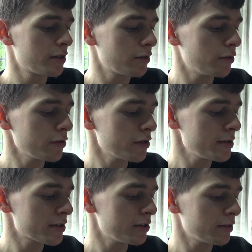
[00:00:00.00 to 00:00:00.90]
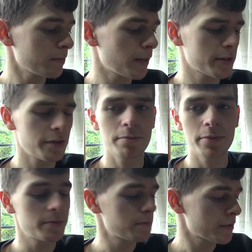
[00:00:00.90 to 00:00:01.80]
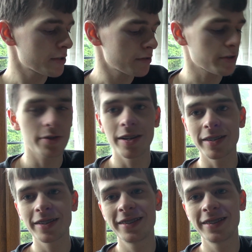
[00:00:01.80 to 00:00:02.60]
Also, it's got a zombie stuck to it.